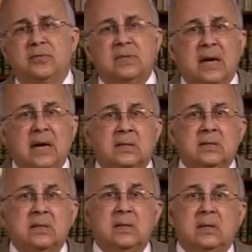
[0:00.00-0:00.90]

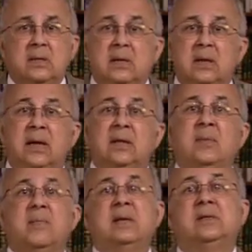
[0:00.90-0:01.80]
styles and a
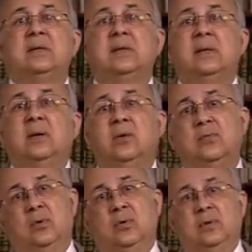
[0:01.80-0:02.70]
mastery of
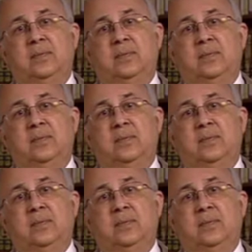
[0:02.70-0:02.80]
all.